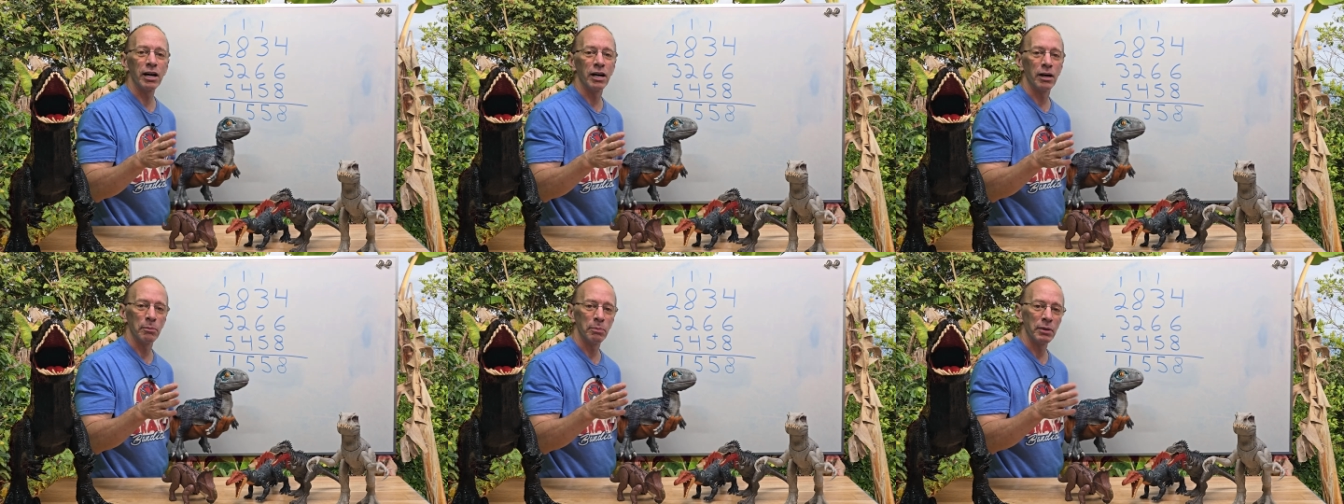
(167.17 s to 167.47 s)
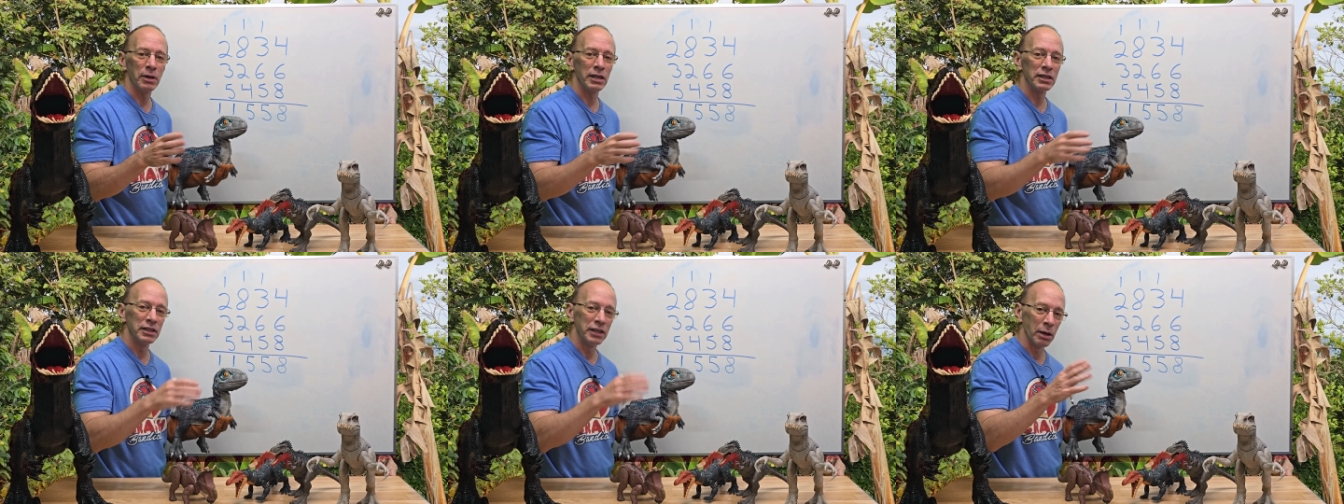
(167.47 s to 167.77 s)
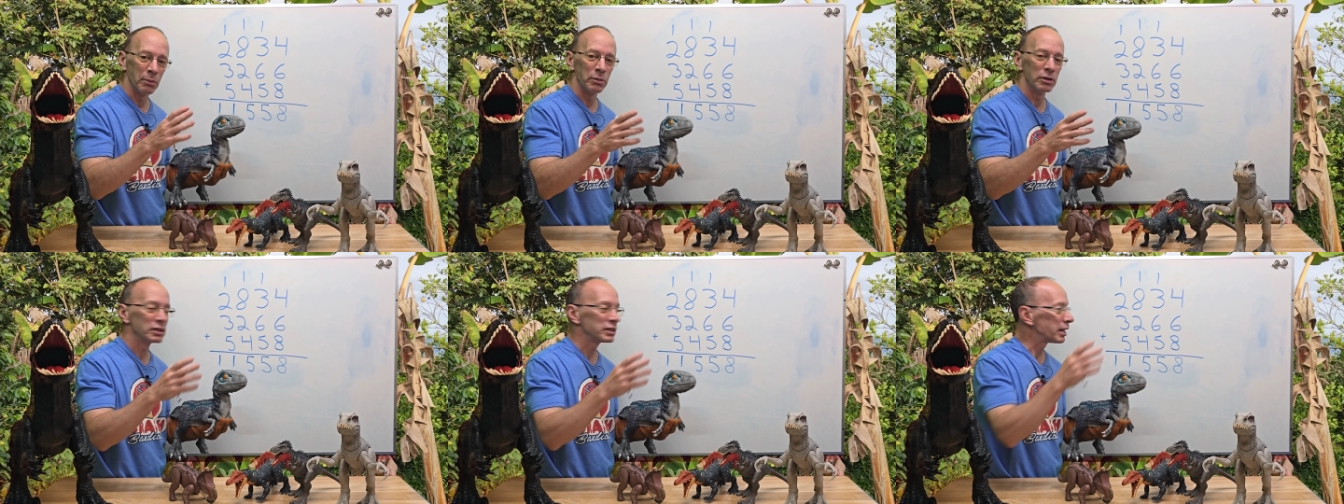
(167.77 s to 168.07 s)
up
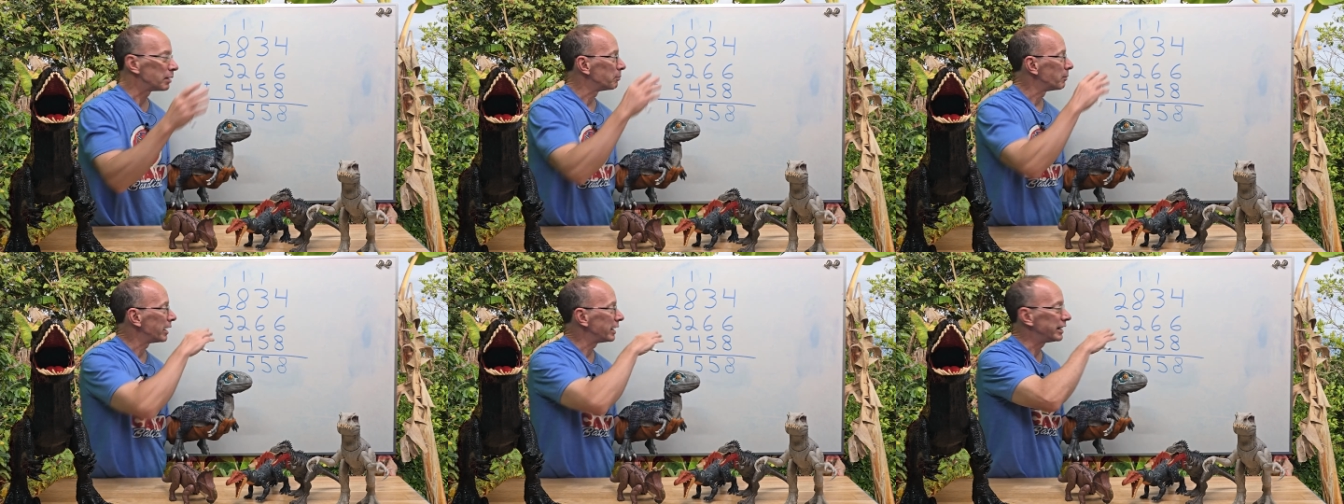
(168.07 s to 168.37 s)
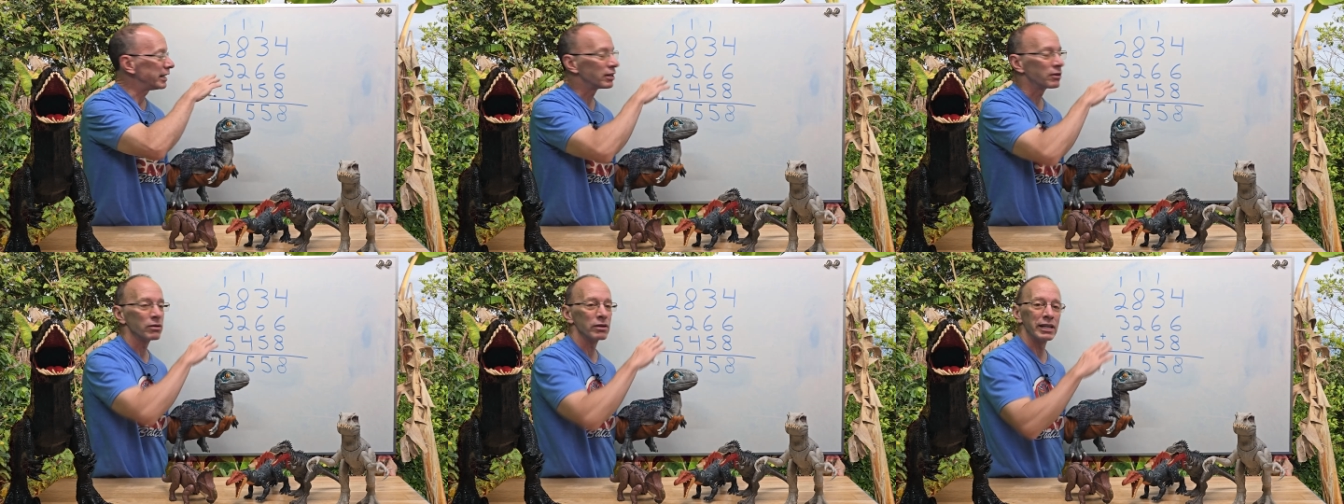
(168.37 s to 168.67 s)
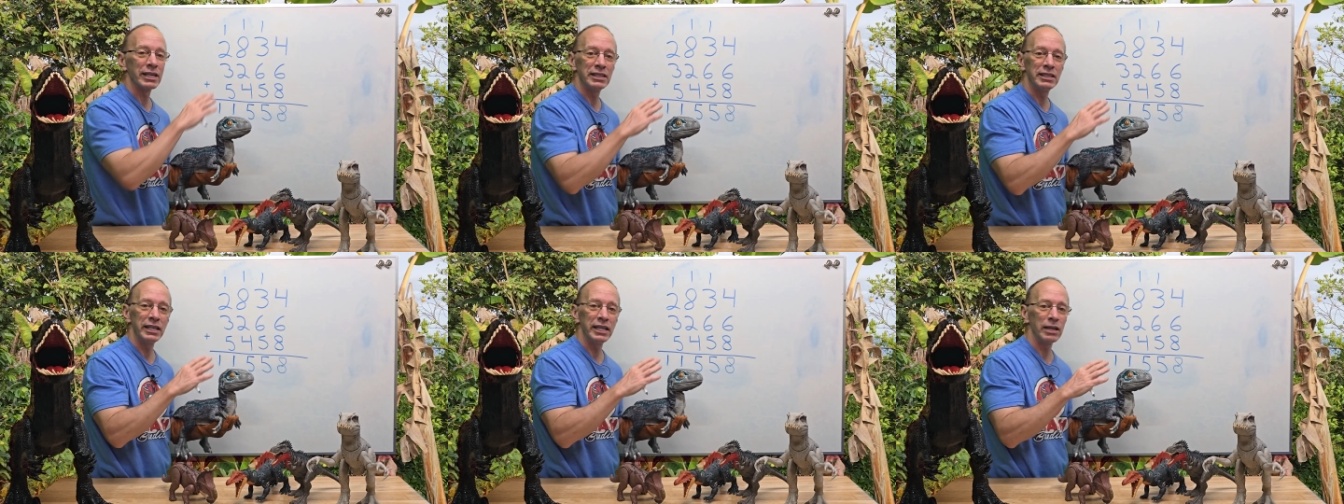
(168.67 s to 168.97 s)
numbers that might equal
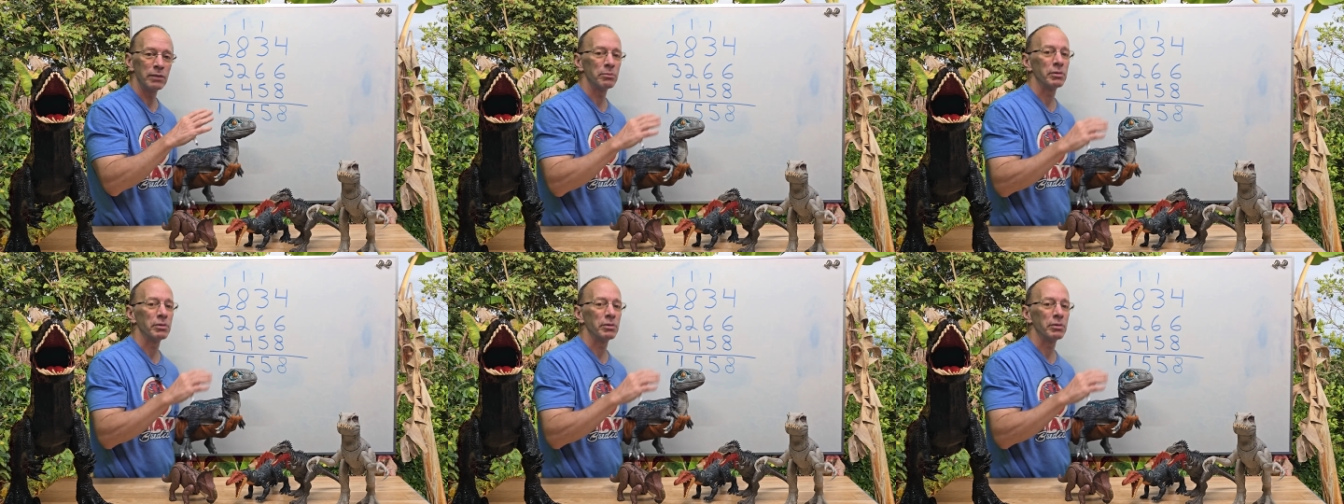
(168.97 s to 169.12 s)
to 10,